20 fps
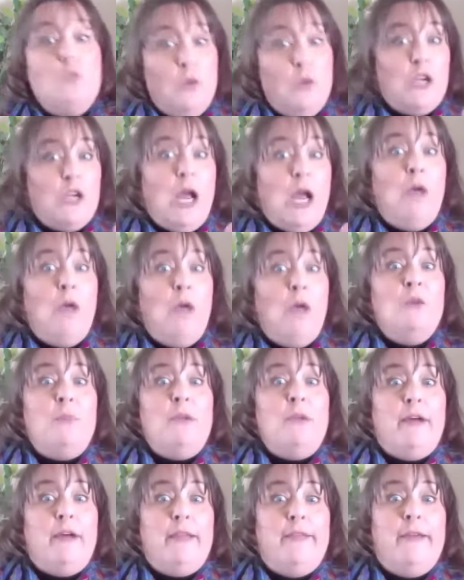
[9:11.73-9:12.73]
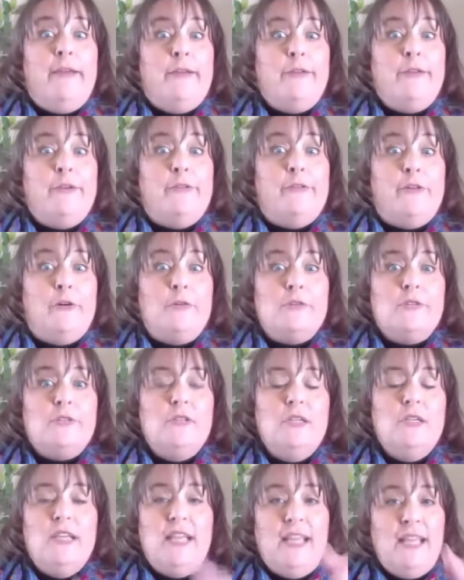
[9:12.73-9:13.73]
which I would be right there too, folks.
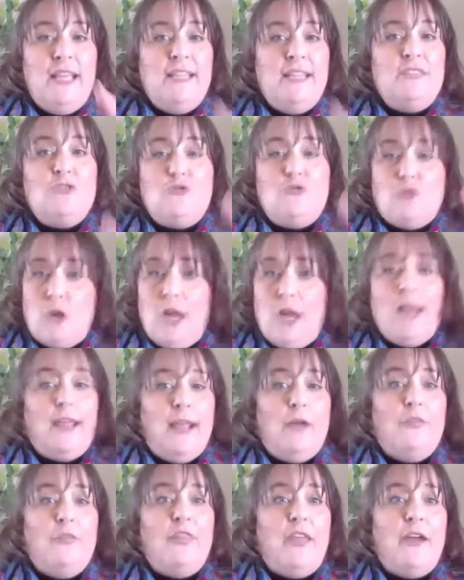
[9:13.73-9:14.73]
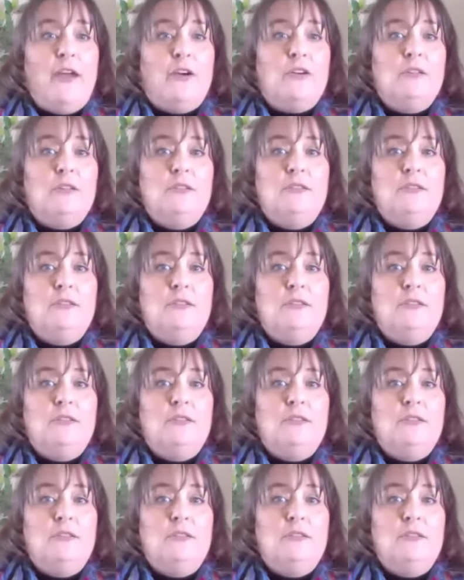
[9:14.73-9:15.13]
It's dry out there,